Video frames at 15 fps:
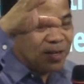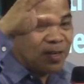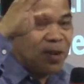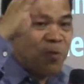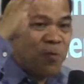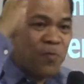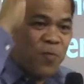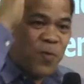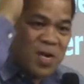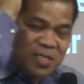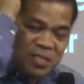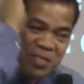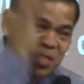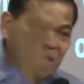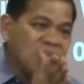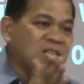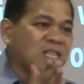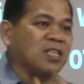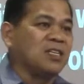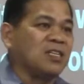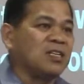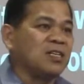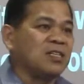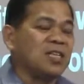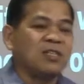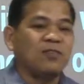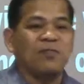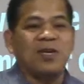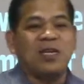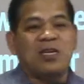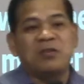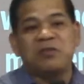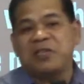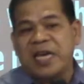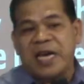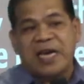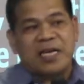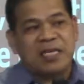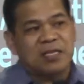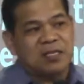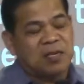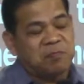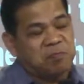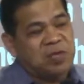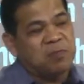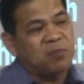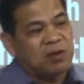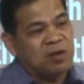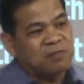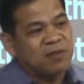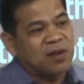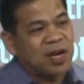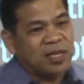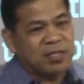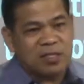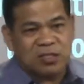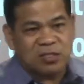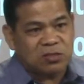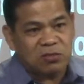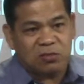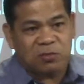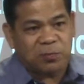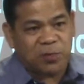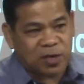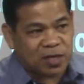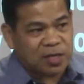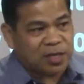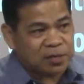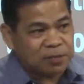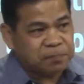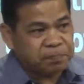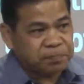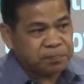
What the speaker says: Now, one thing that will unite the people of God is through prayer.